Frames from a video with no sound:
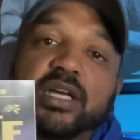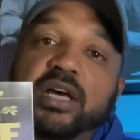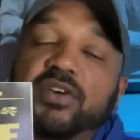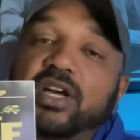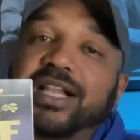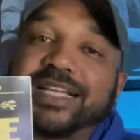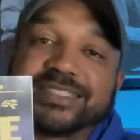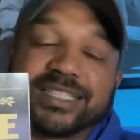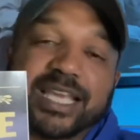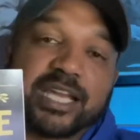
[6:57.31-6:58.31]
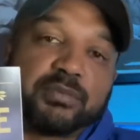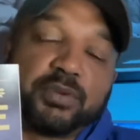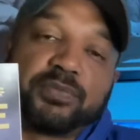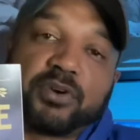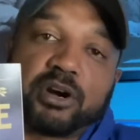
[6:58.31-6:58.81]
of a classic
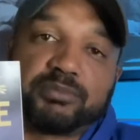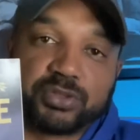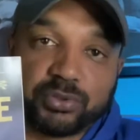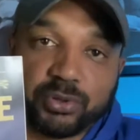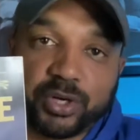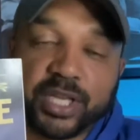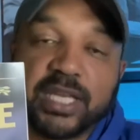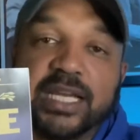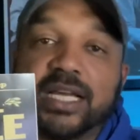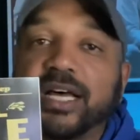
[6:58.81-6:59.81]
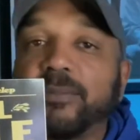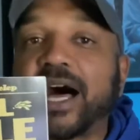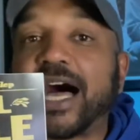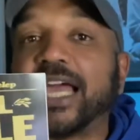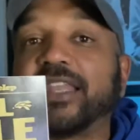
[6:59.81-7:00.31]
Animal Farm story.
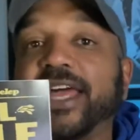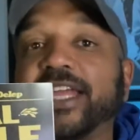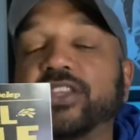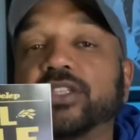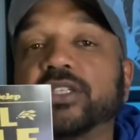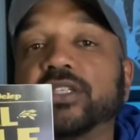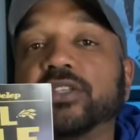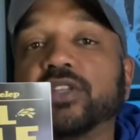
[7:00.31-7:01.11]
I like the